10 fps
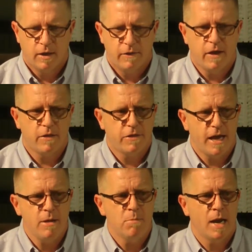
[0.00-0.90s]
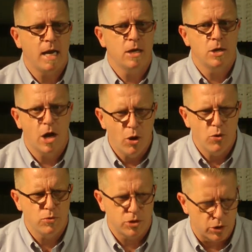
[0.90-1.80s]
that they may
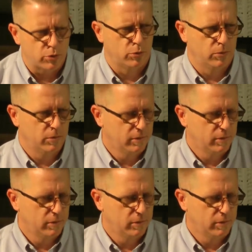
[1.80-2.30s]
know you,